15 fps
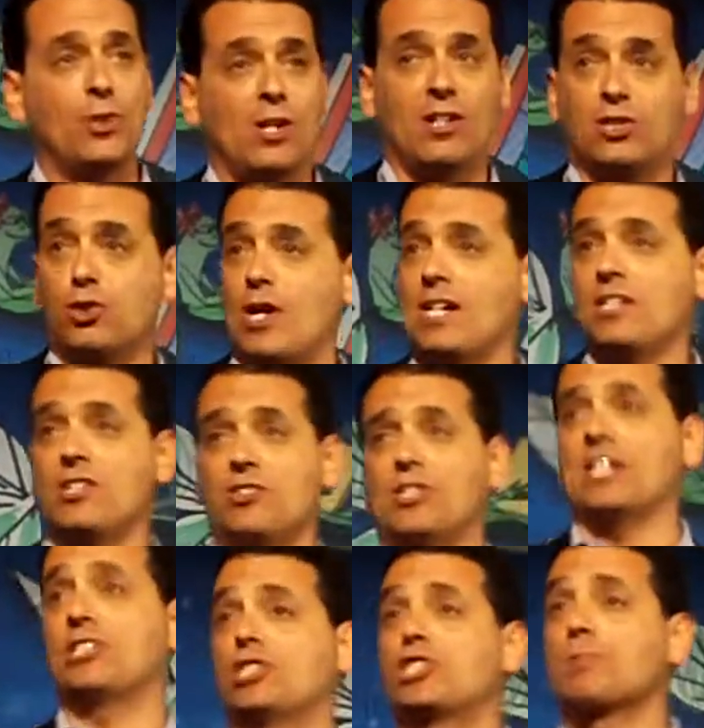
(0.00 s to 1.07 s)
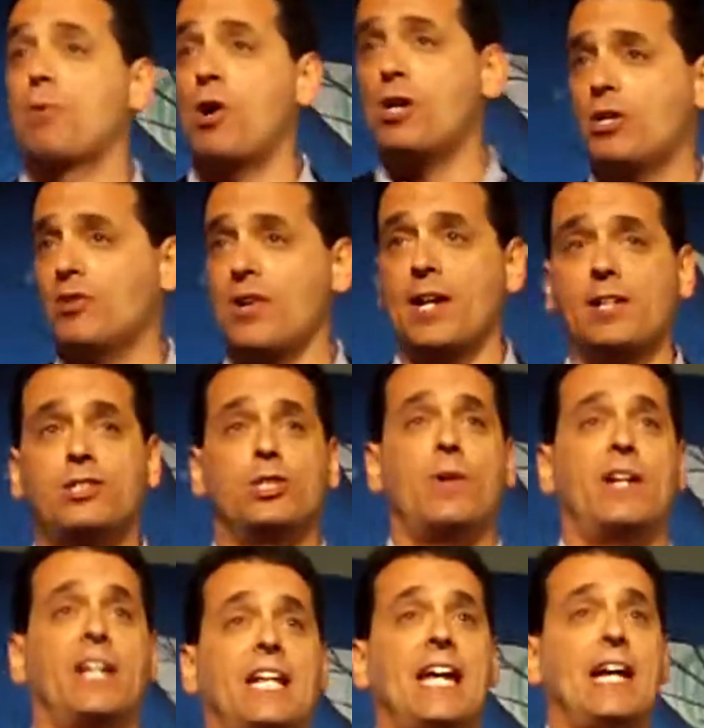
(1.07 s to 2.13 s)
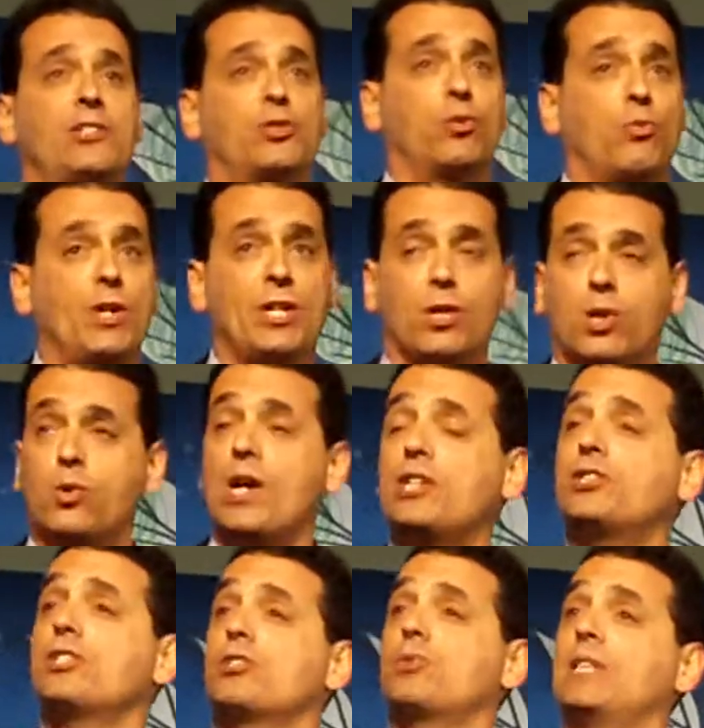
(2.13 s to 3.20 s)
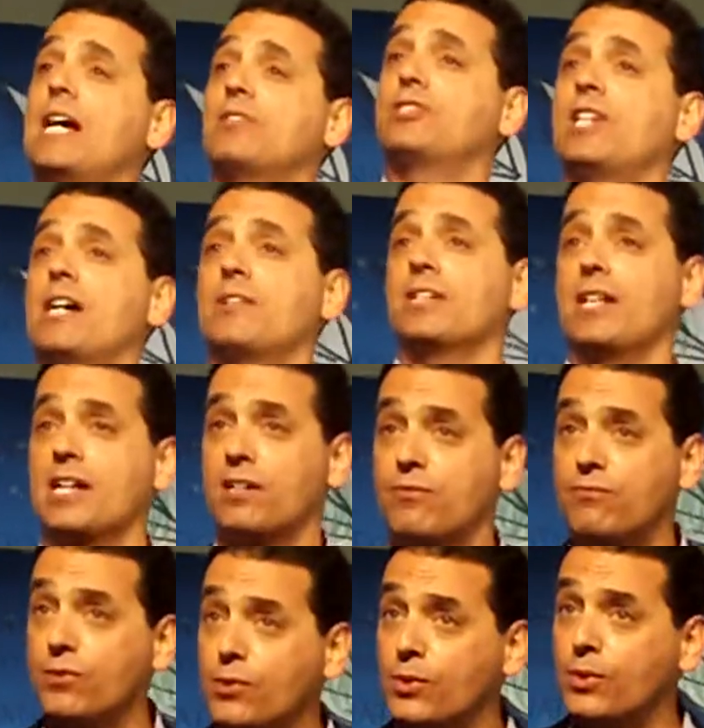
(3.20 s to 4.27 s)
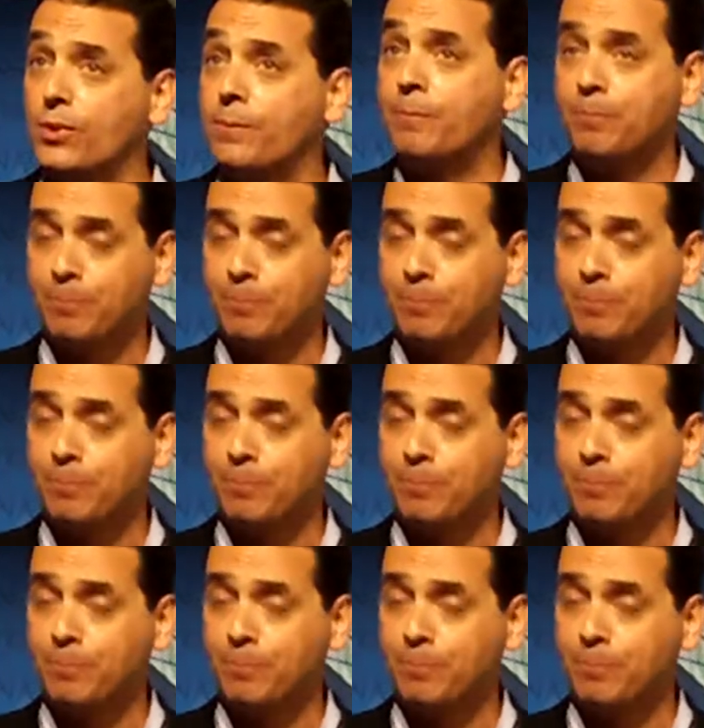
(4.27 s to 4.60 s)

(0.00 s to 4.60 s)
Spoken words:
started trying to just get smarter on it so I could answer reader questions without sounding like a fool,